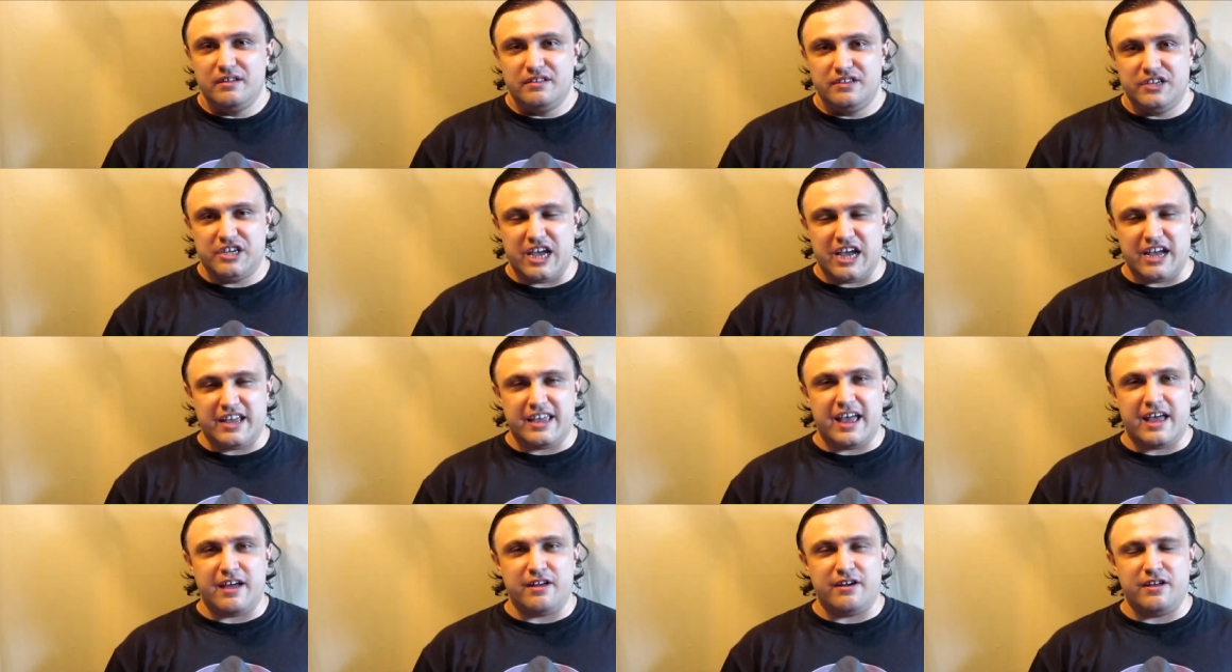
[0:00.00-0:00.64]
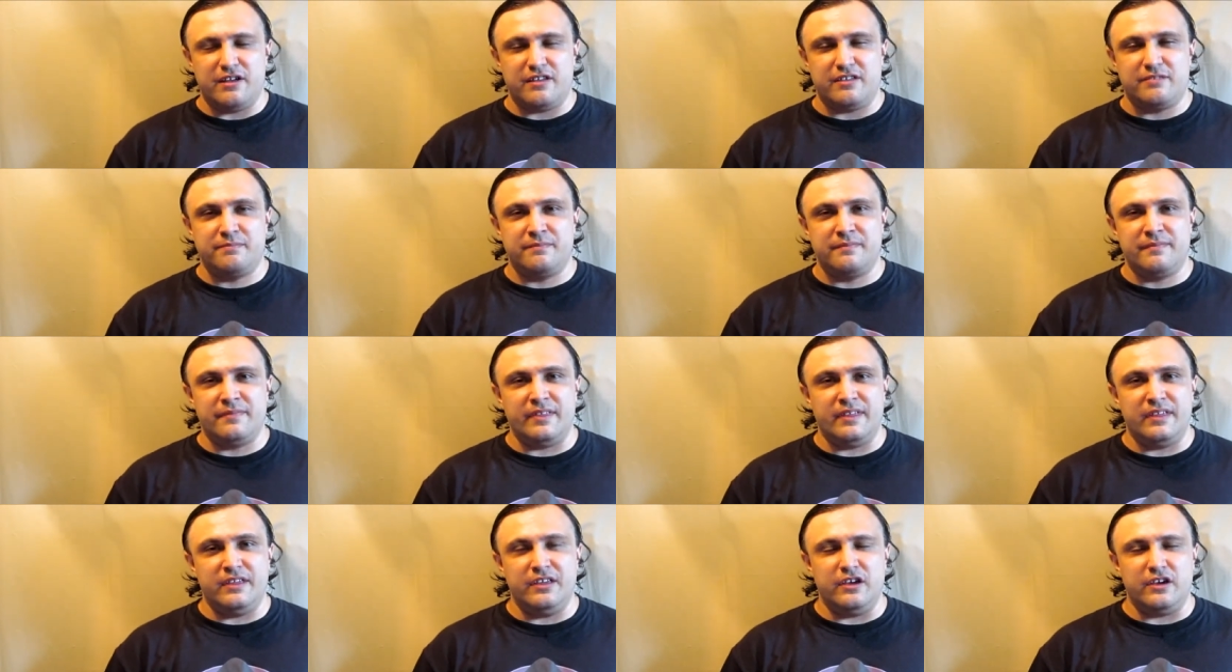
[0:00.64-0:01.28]
Check out his,
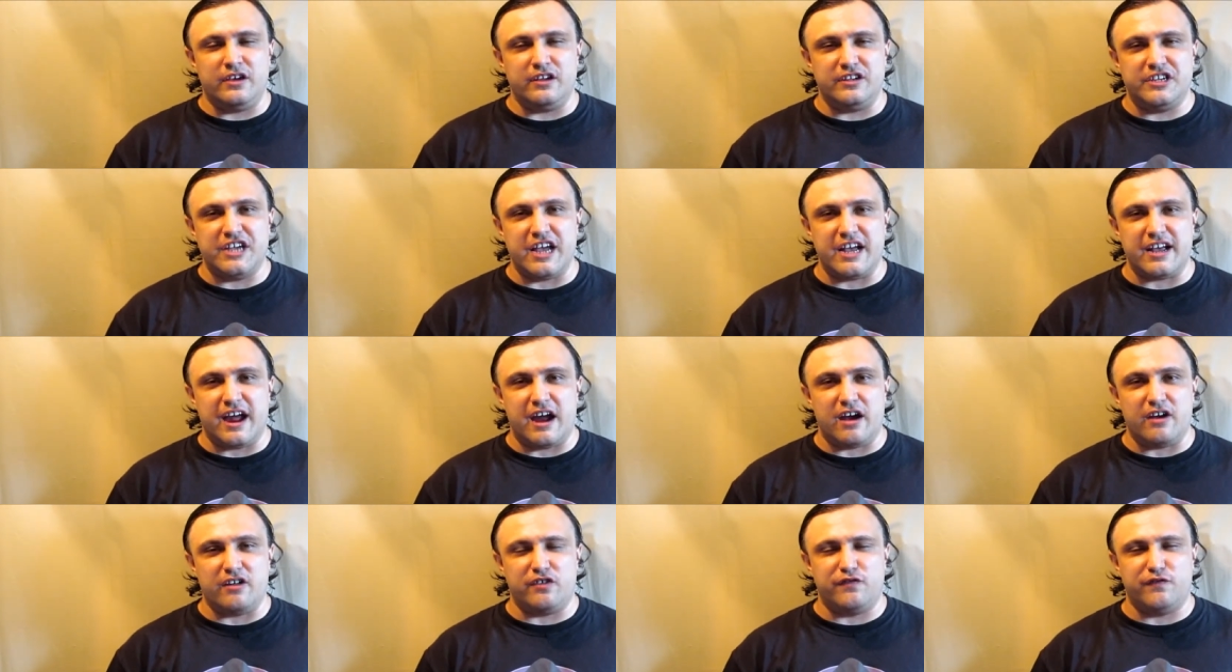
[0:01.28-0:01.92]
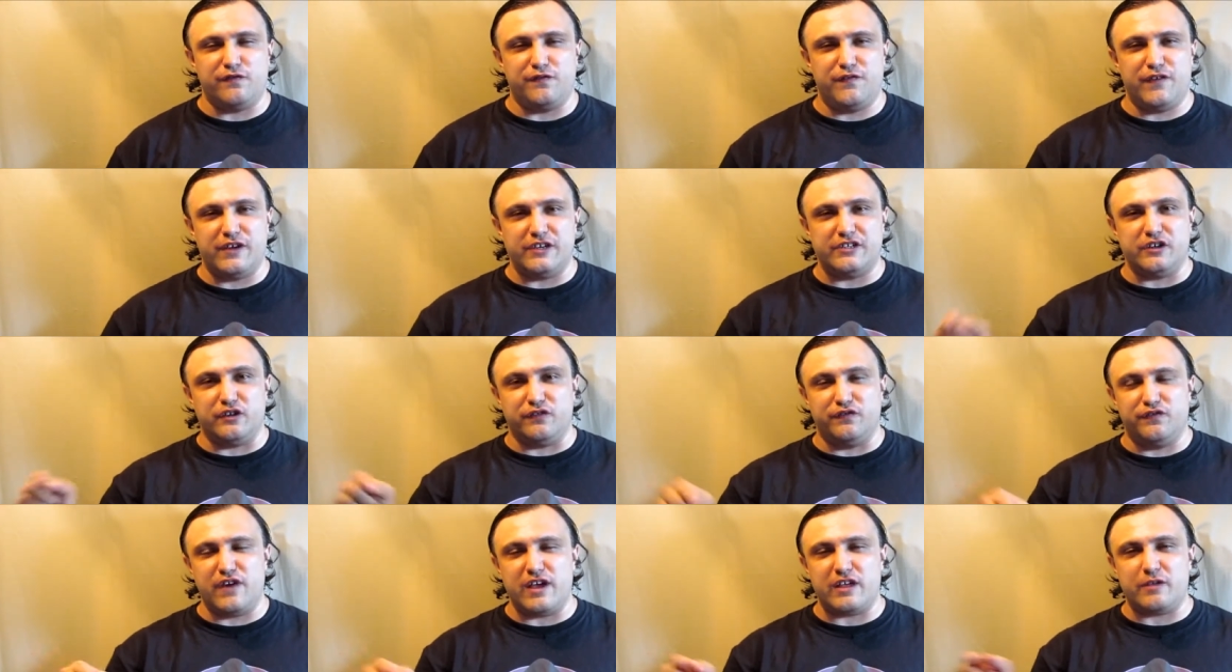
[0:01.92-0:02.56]
you can check out his
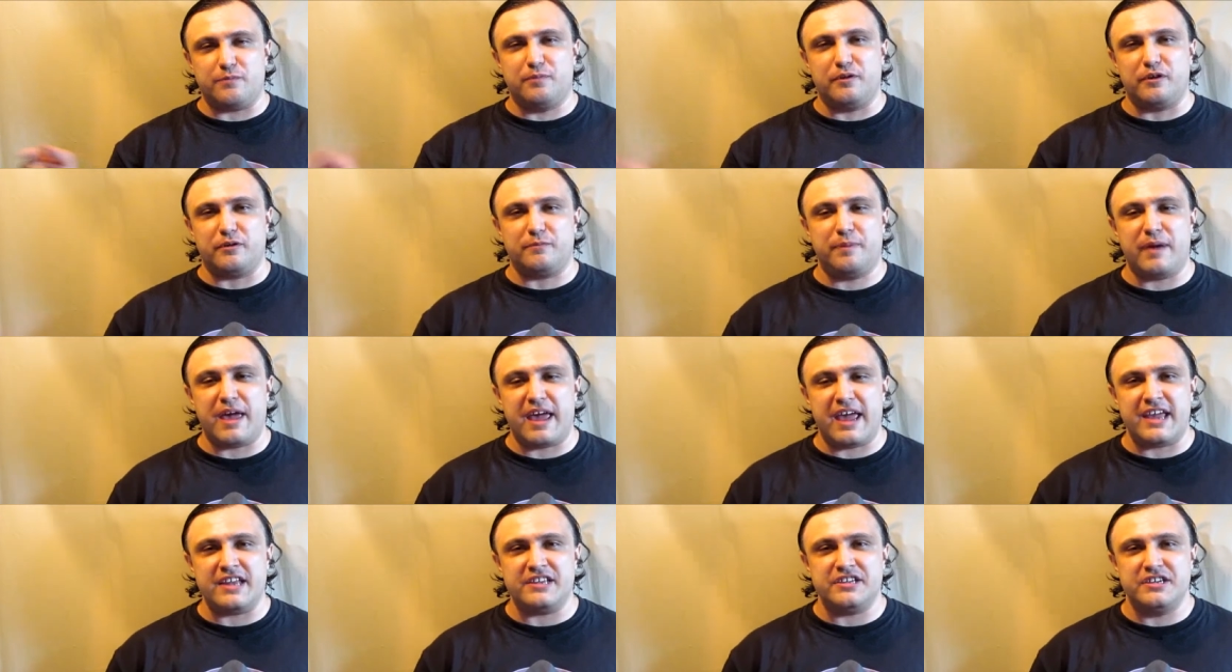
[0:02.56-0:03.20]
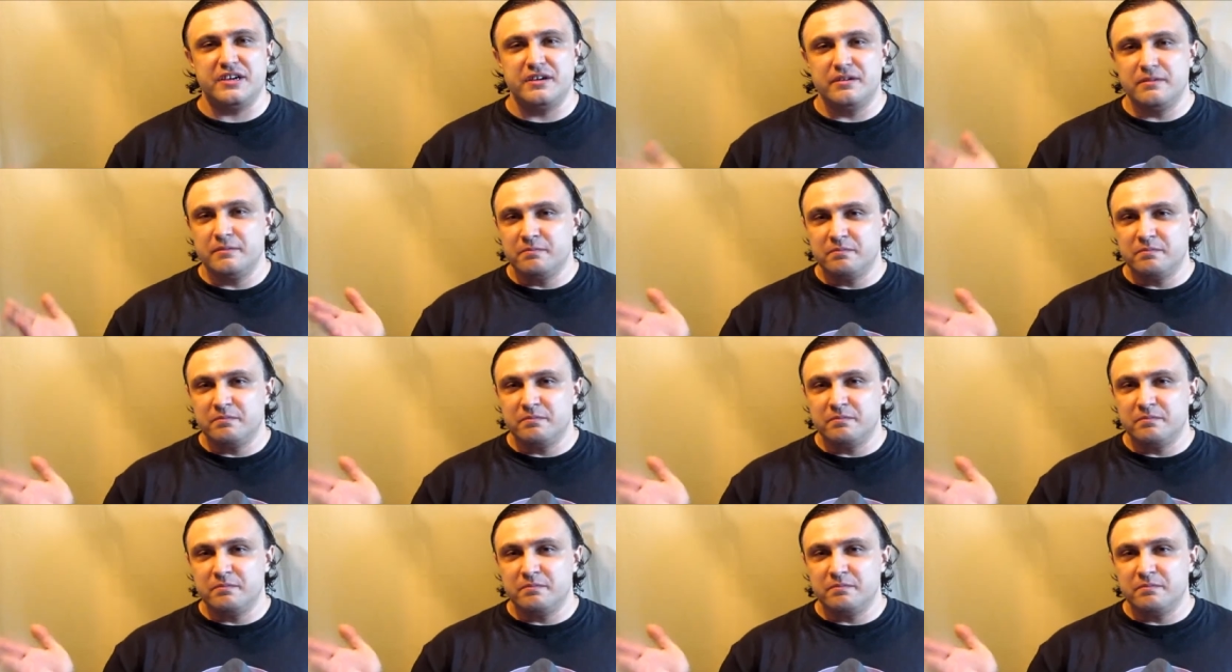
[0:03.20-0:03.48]
official Facebook page,